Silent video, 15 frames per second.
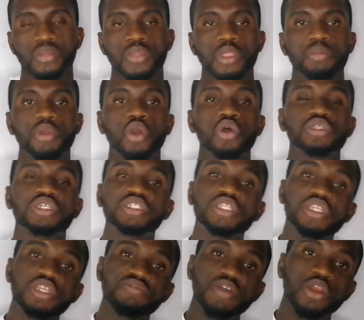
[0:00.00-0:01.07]
Because in the
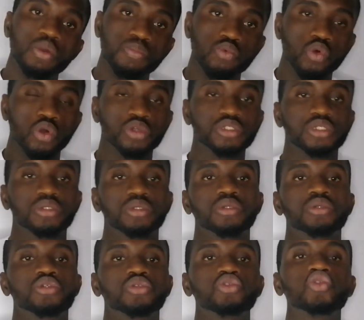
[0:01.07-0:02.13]
developed world,
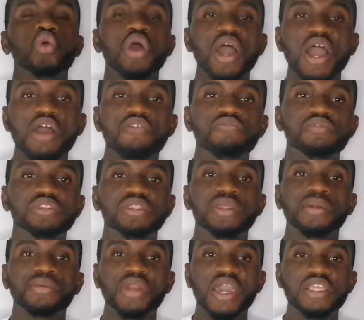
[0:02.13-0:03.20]
you have the
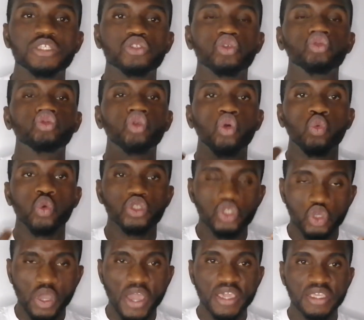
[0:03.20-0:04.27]
right to know what
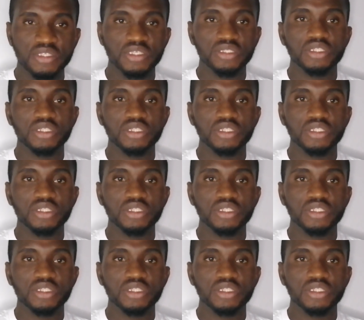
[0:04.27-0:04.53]
you are eating.